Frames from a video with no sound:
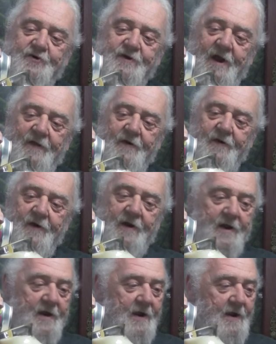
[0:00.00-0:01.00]
together
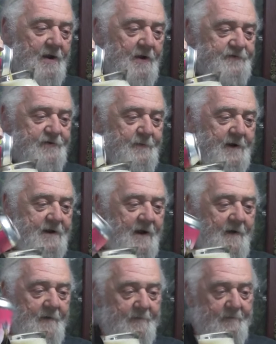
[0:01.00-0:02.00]
to
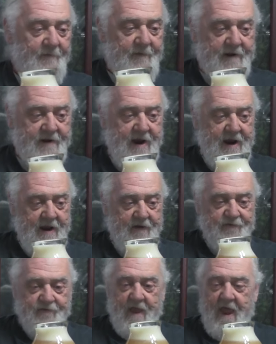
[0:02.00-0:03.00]
become the
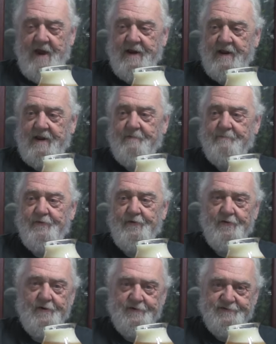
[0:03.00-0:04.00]
Kings County
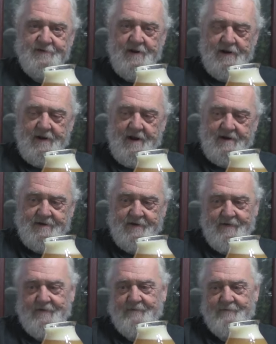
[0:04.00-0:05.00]
Brewers
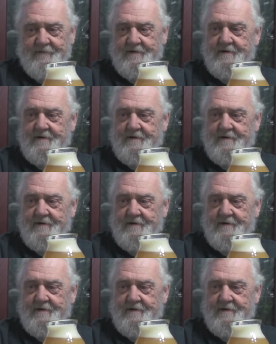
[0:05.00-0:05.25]
Collective.